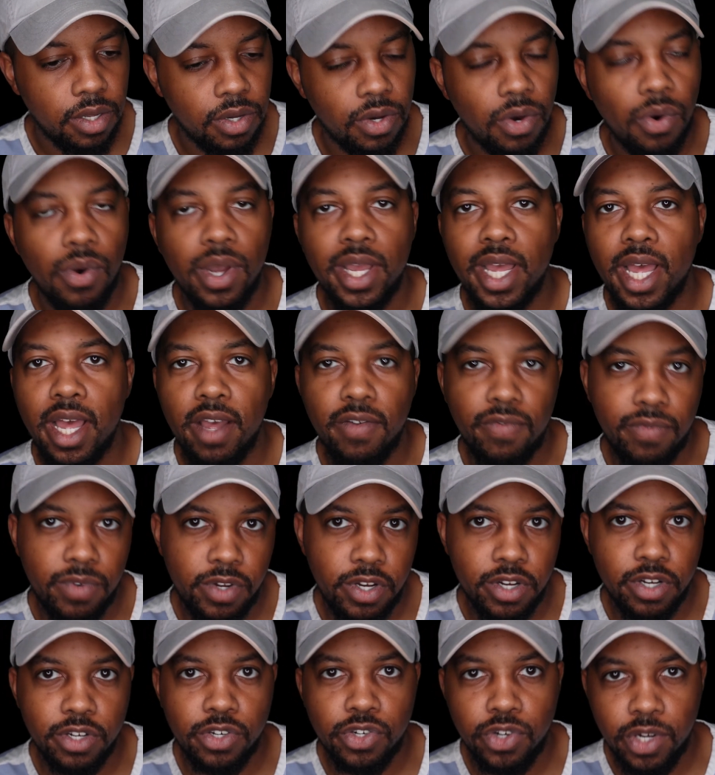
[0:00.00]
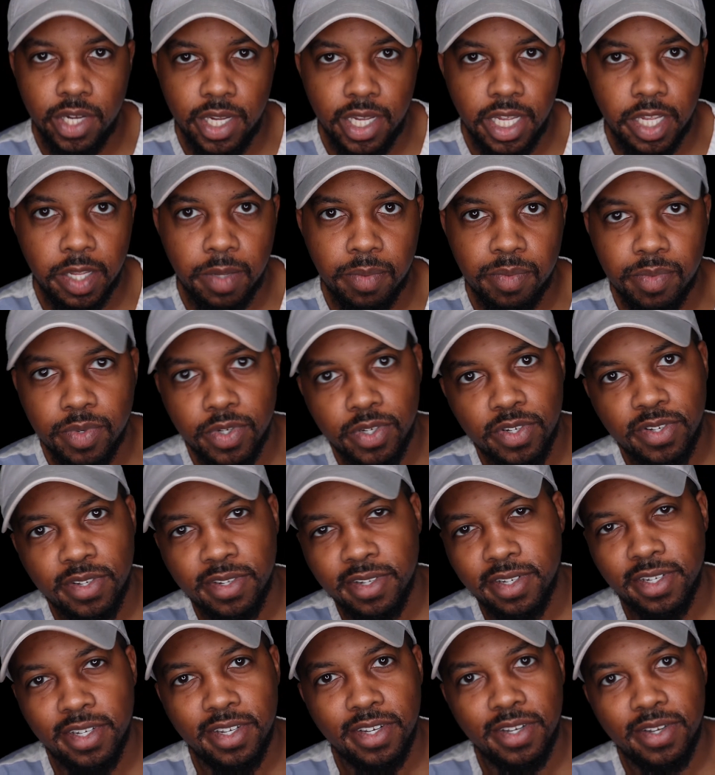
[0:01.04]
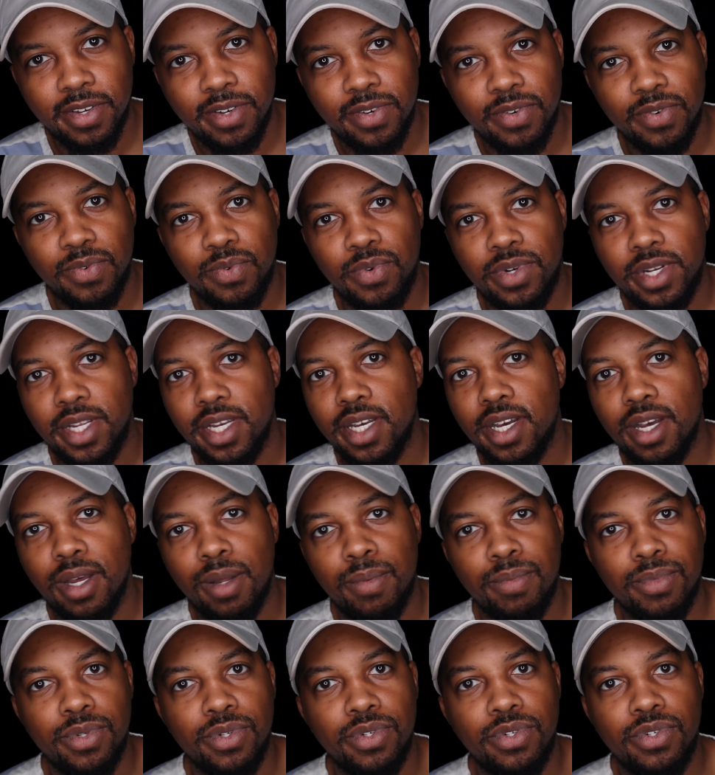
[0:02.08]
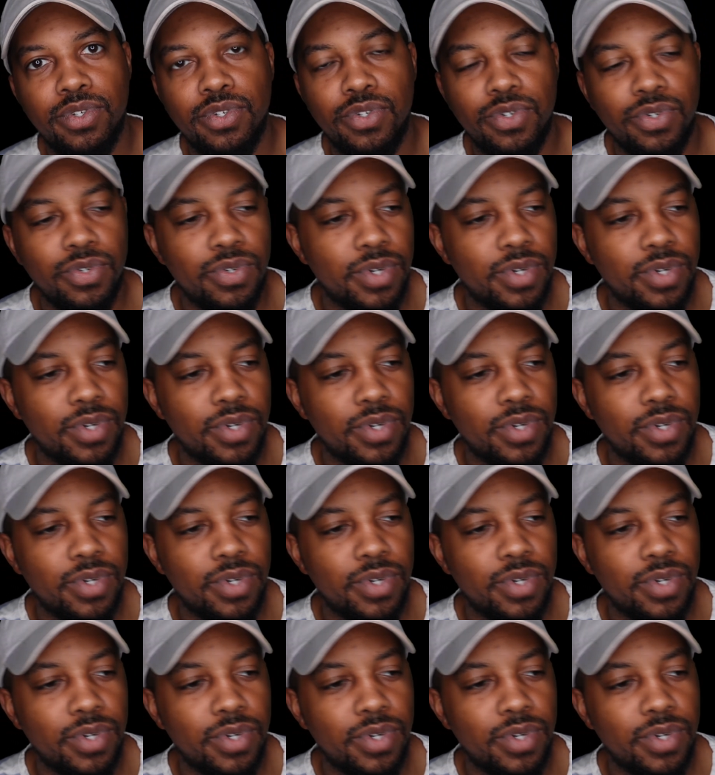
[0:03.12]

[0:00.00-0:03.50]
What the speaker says: going after your dreams, when it comes to